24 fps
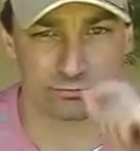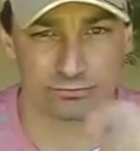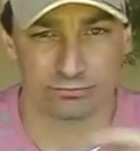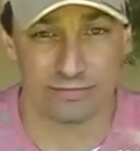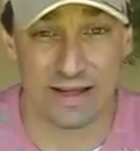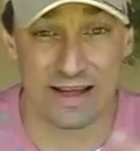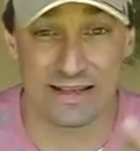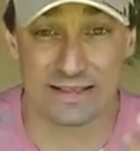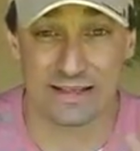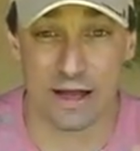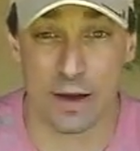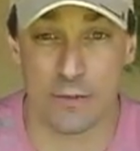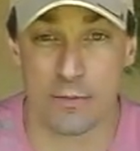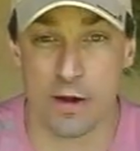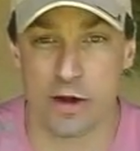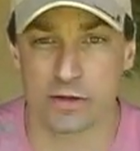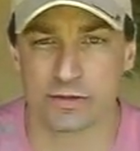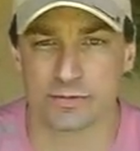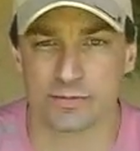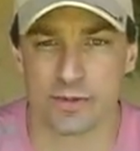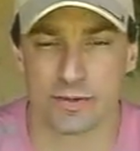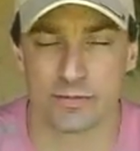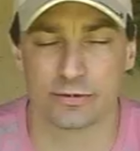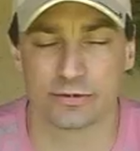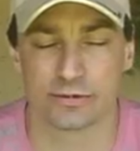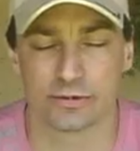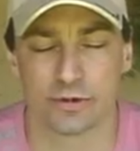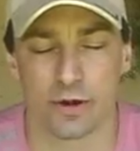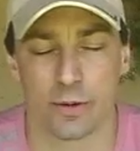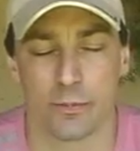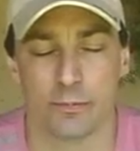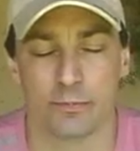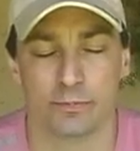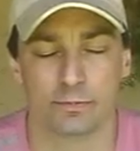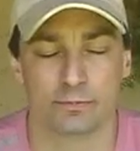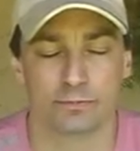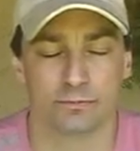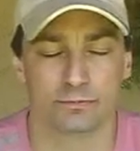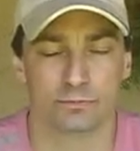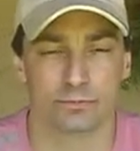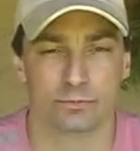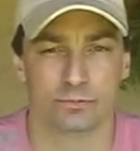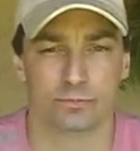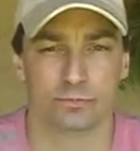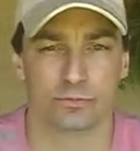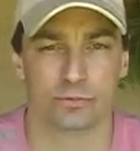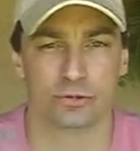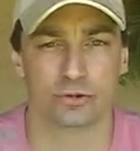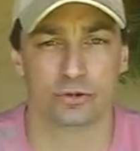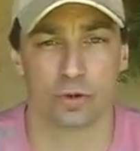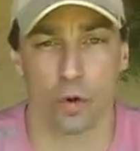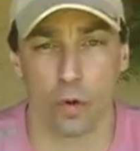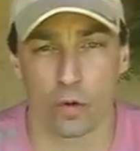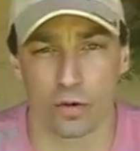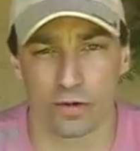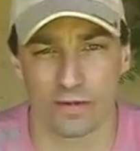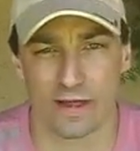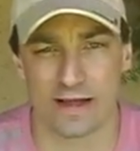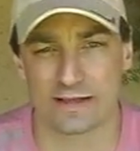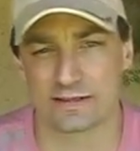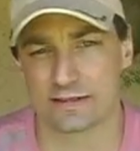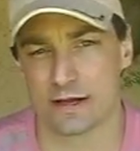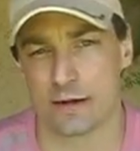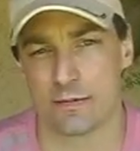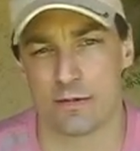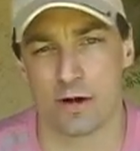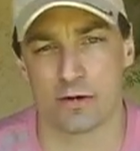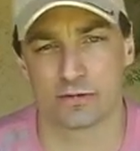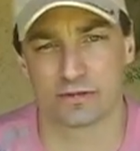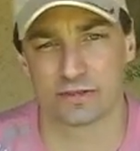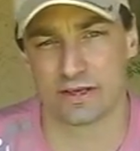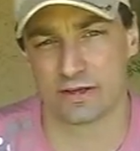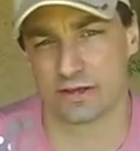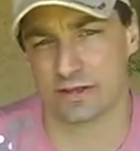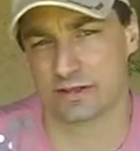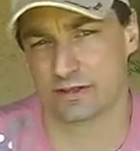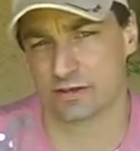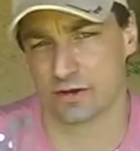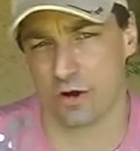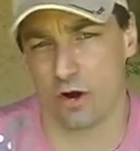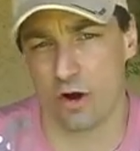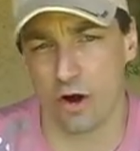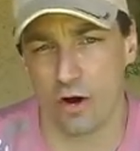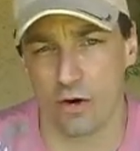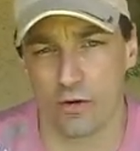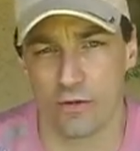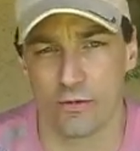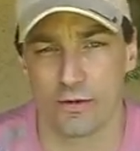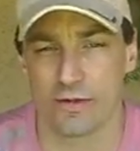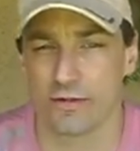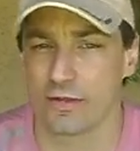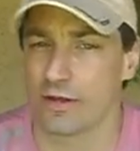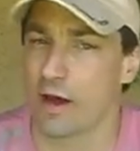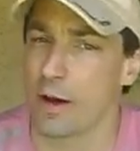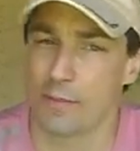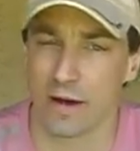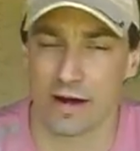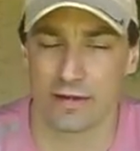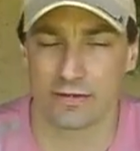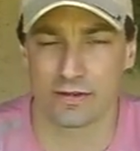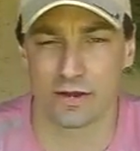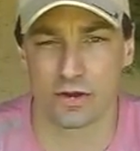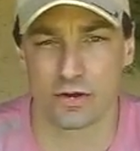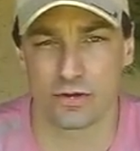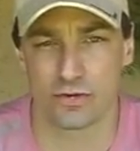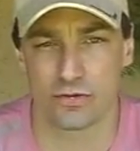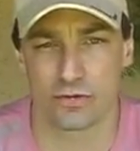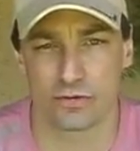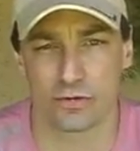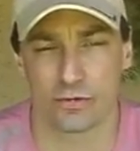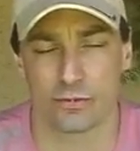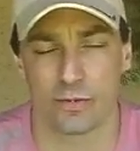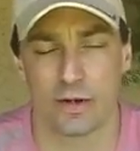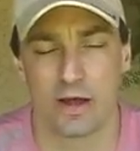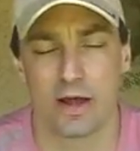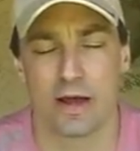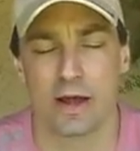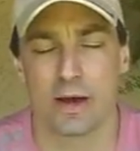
That's how most people talk. That's how most kids are about their youth group.